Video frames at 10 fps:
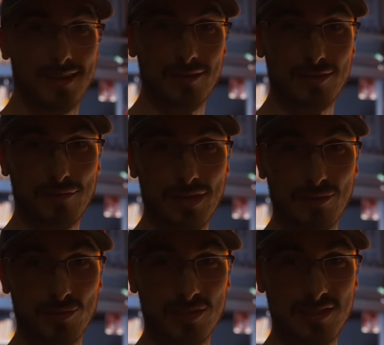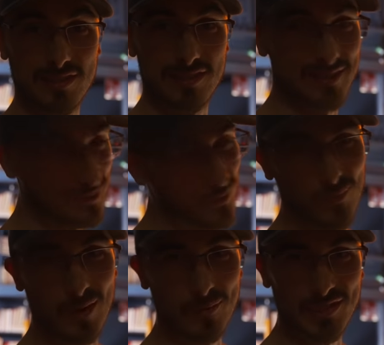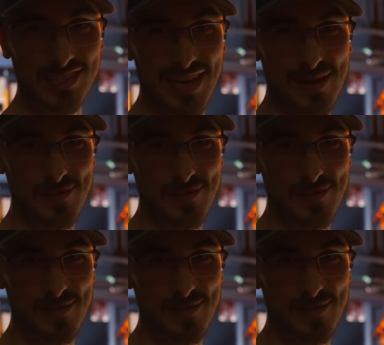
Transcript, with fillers: Here's the final result, one more time.